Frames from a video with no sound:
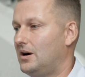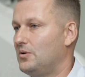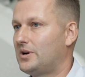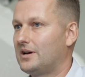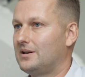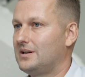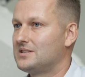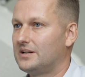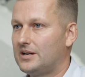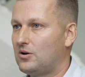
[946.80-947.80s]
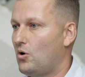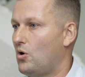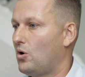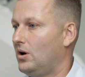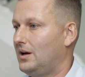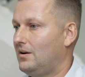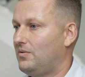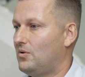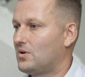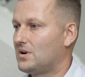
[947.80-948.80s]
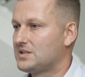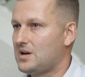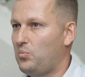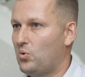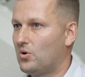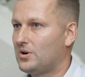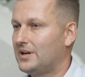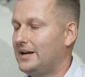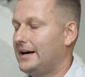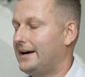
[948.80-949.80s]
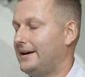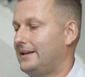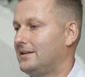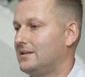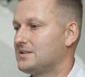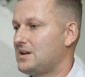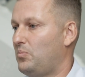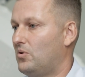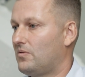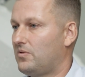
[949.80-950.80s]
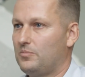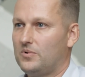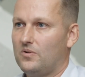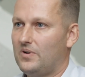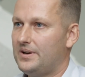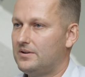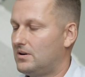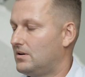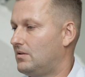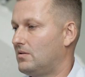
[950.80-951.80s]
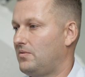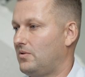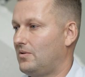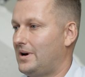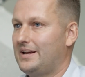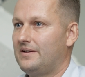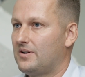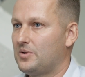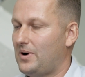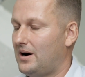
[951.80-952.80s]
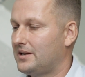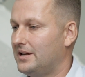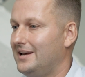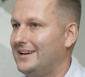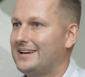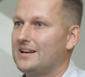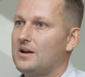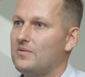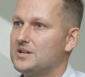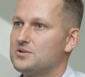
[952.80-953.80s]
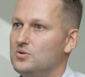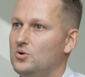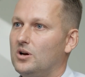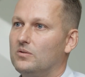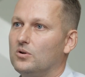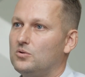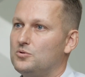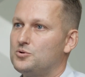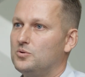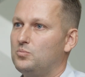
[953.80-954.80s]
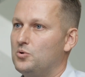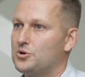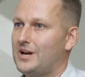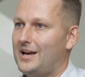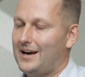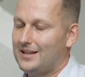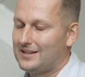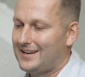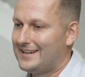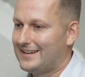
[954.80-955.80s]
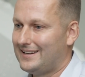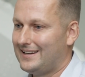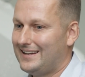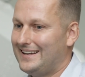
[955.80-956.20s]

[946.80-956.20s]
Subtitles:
you can easily call for support, and the support from the vendor or for any third party can advise you what you should push. And again,